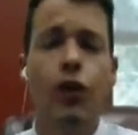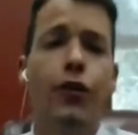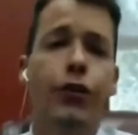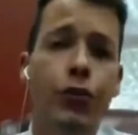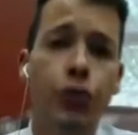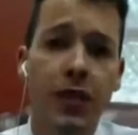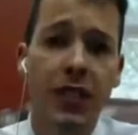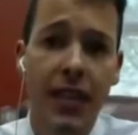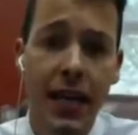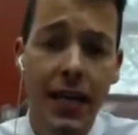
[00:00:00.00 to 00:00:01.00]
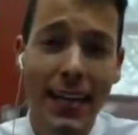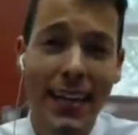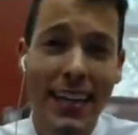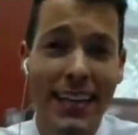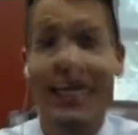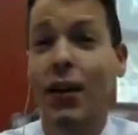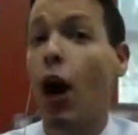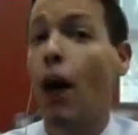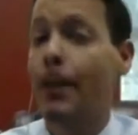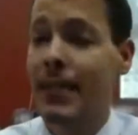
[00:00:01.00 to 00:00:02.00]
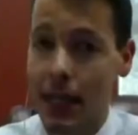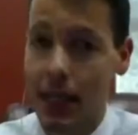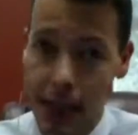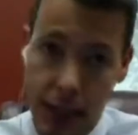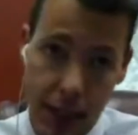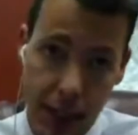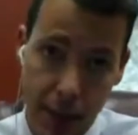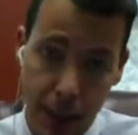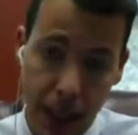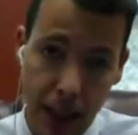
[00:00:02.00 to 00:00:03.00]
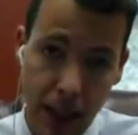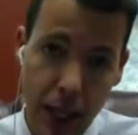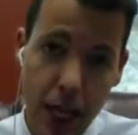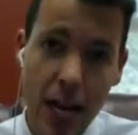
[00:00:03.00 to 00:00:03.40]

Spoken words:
Another huge mistake is not updating the estate plans.